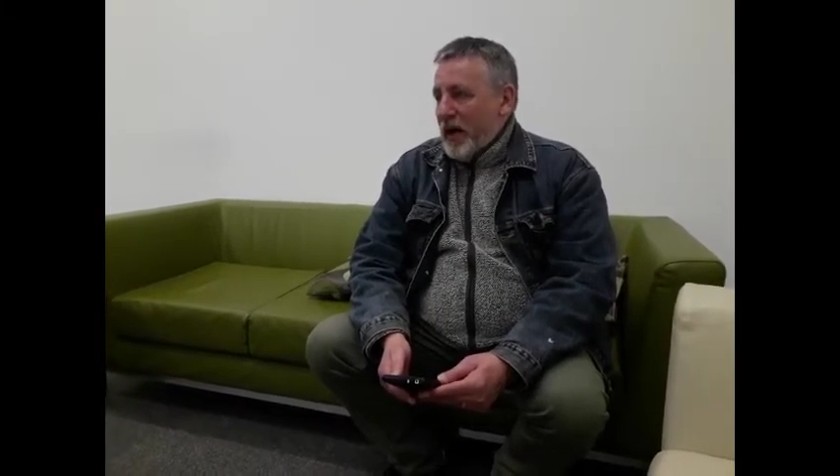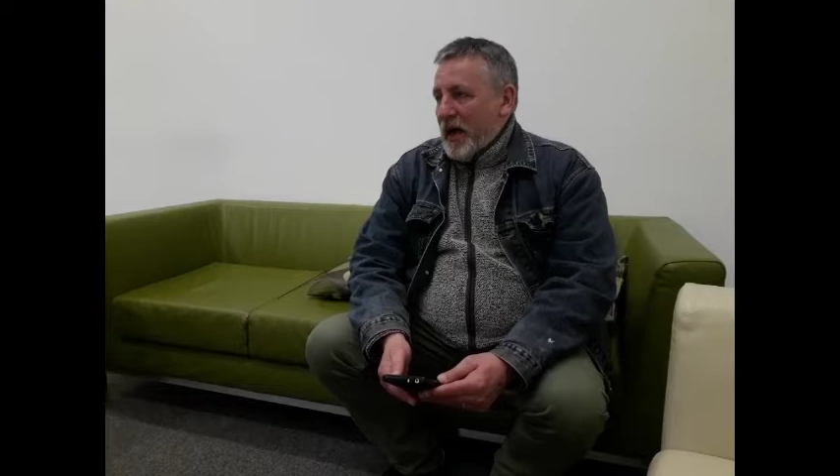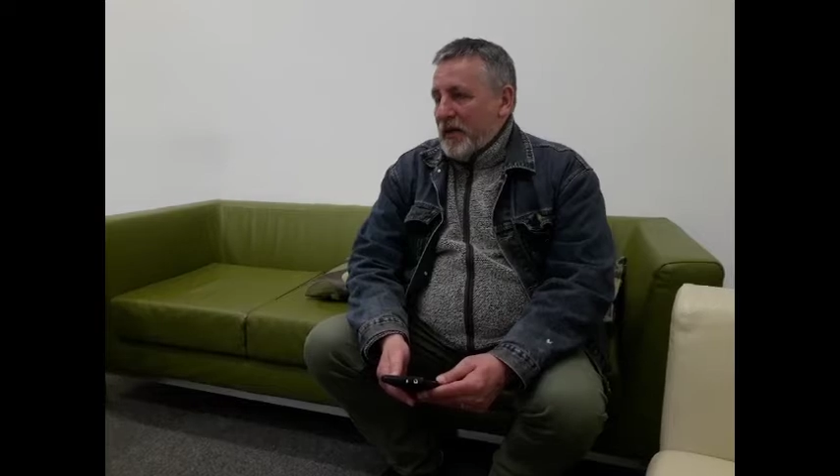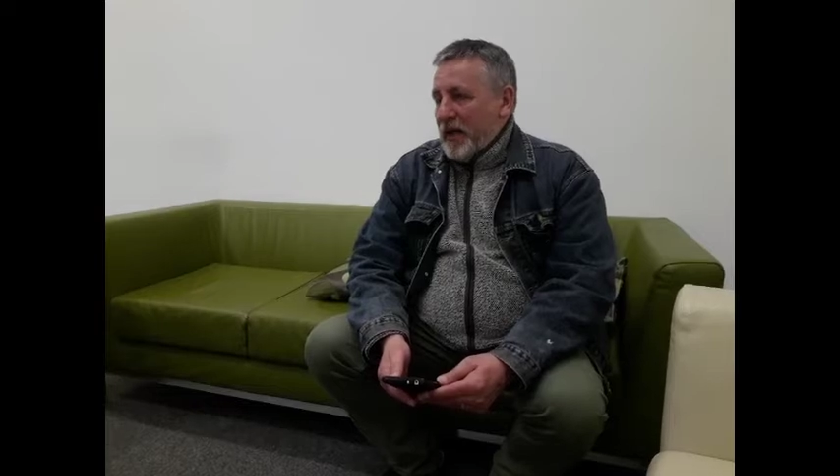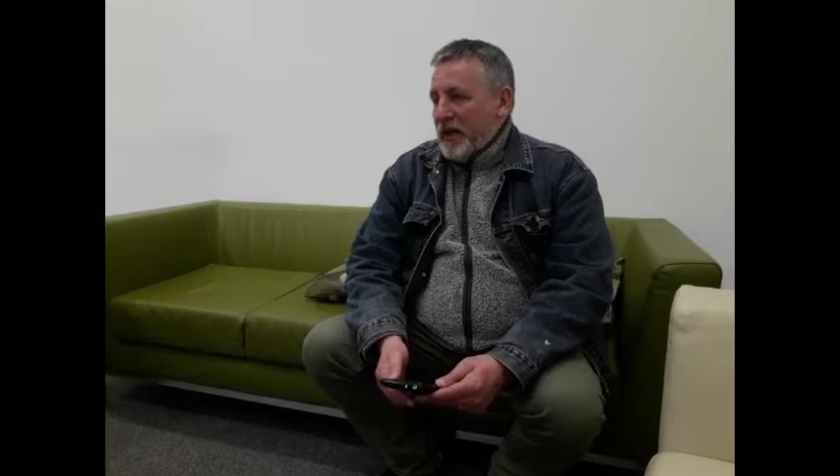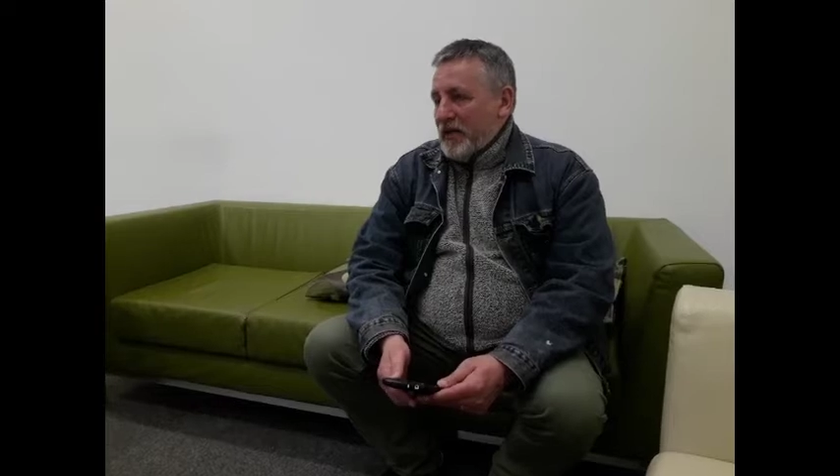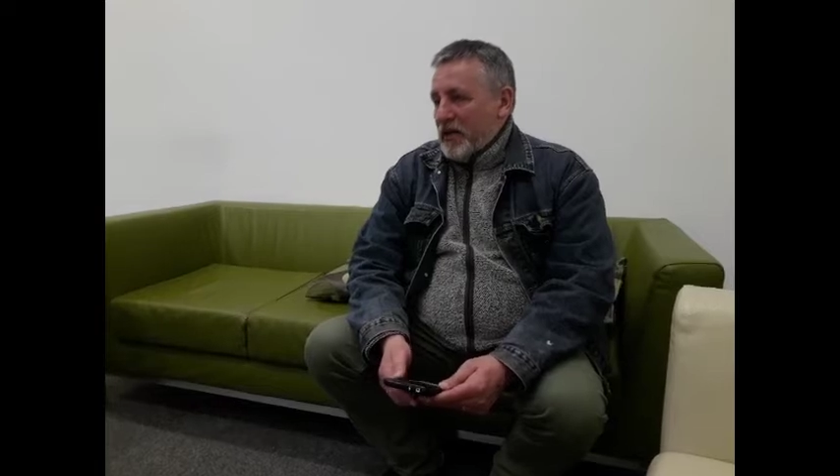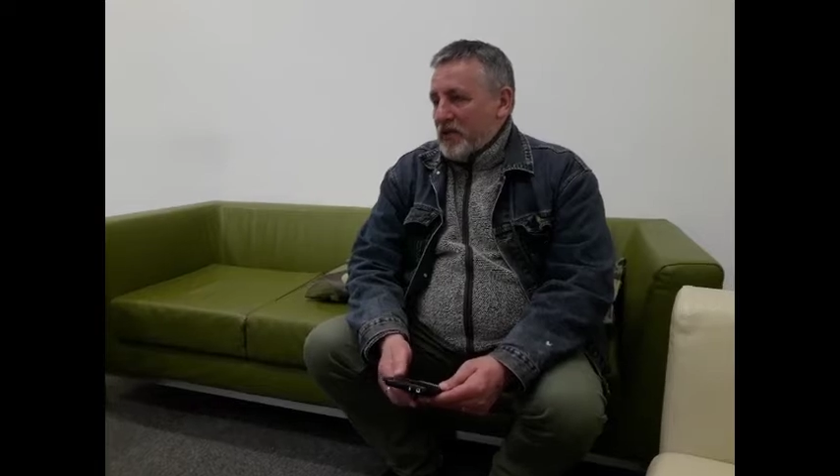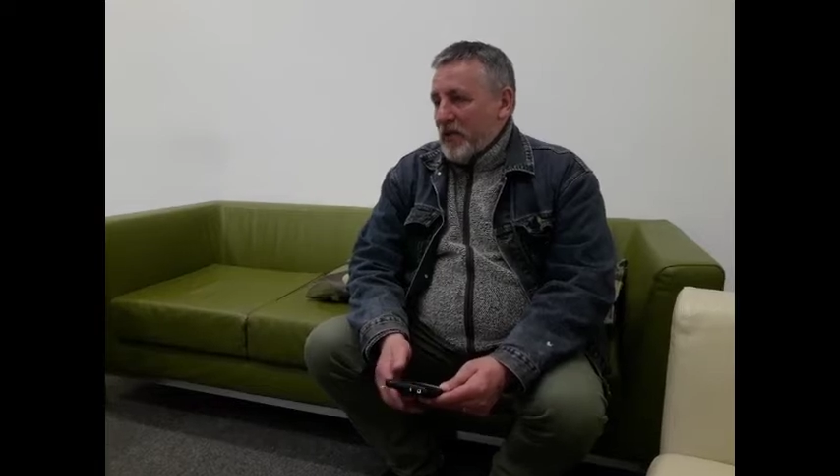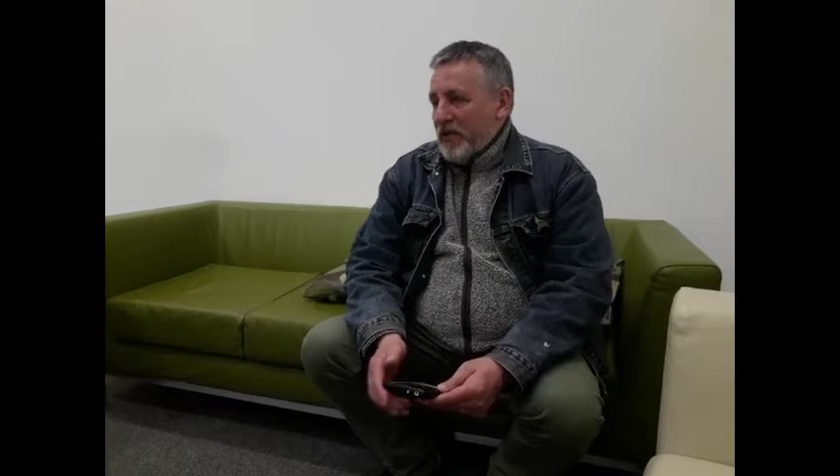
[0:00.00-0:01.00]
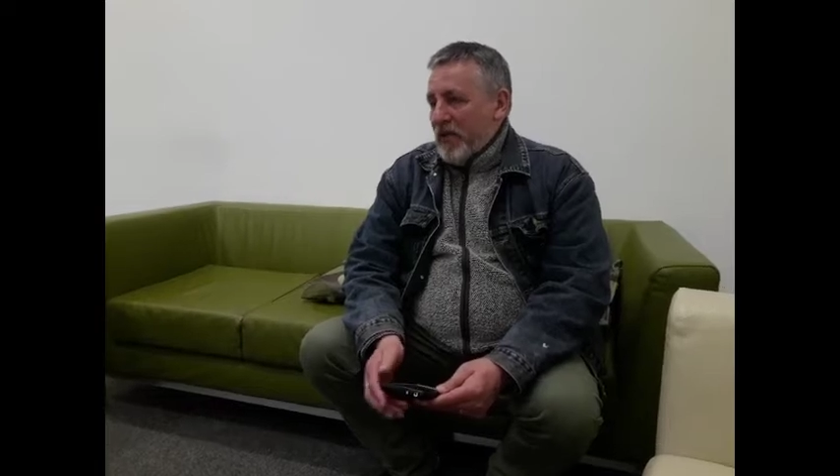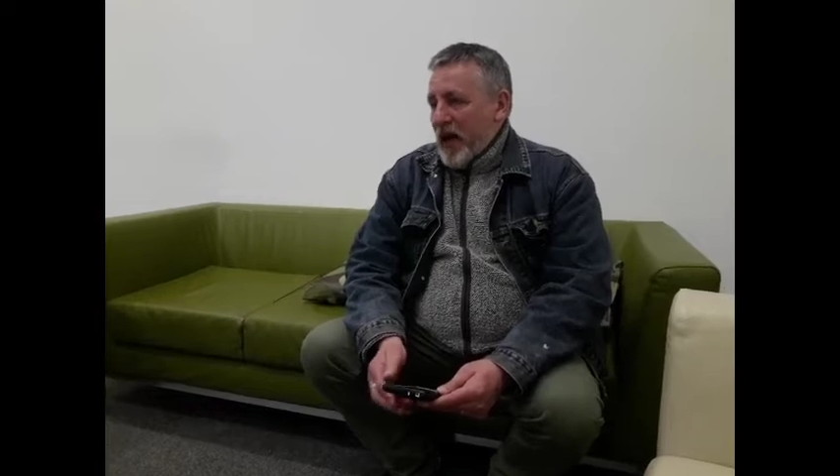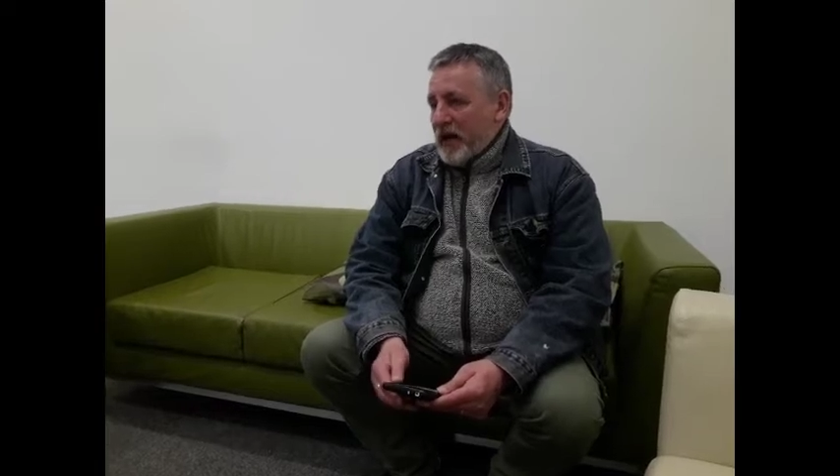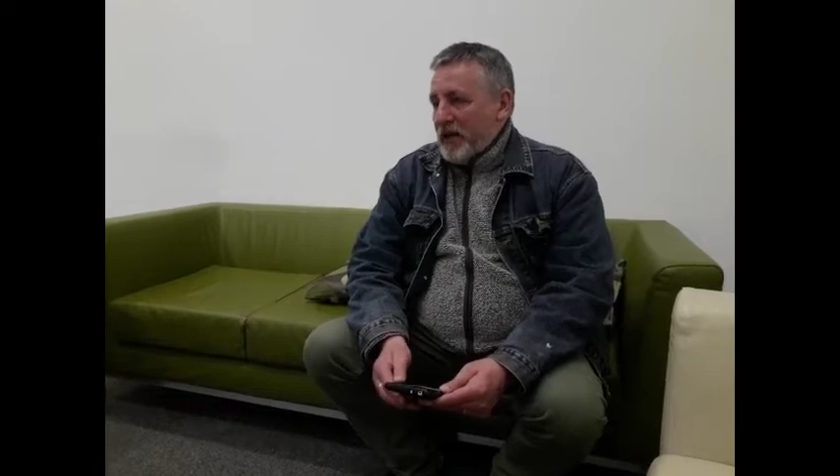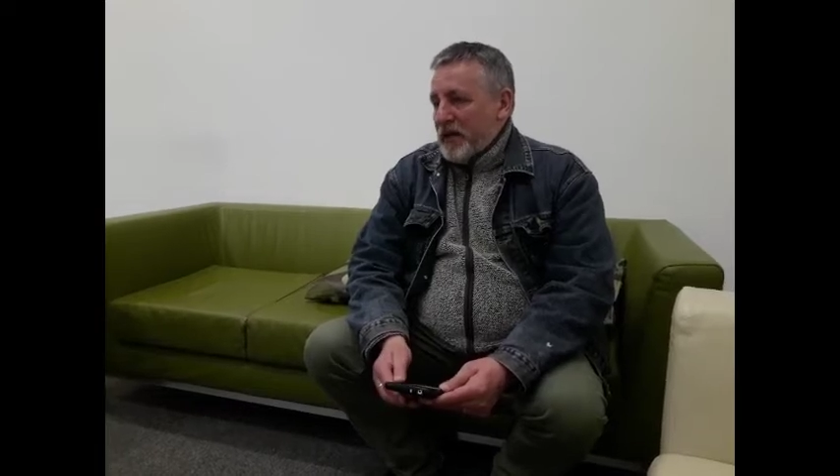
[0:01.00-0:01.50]
I think it doesn't
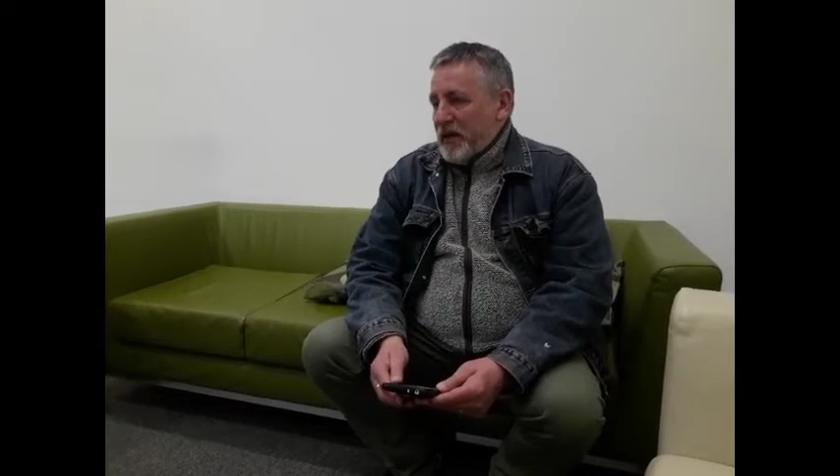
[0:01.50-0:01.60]
reflect.